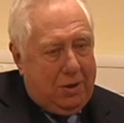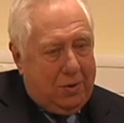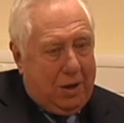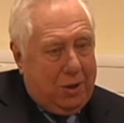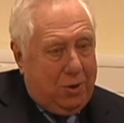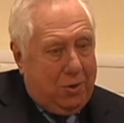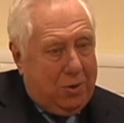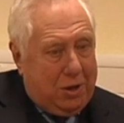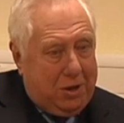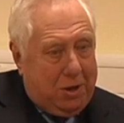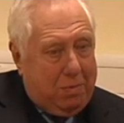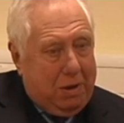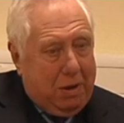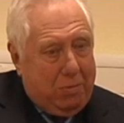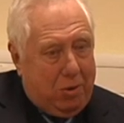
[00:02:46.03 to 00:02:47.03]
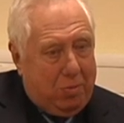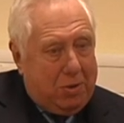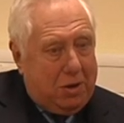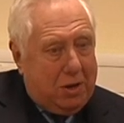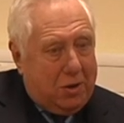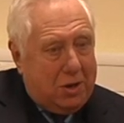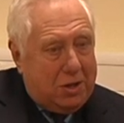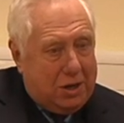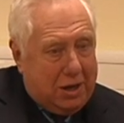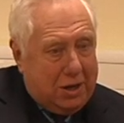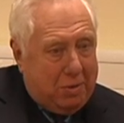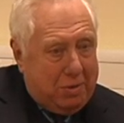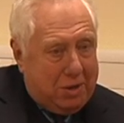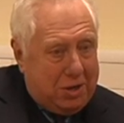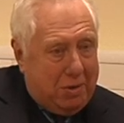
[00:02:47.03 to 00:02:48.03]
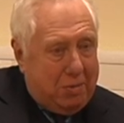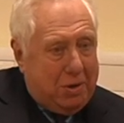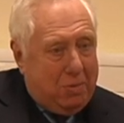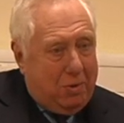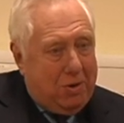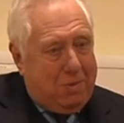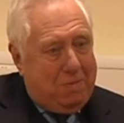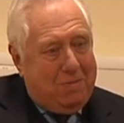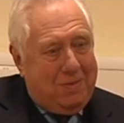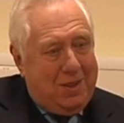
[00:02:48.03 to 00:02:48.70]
So I thought, this is a big moment. He's going to say, come and see me tomorrow.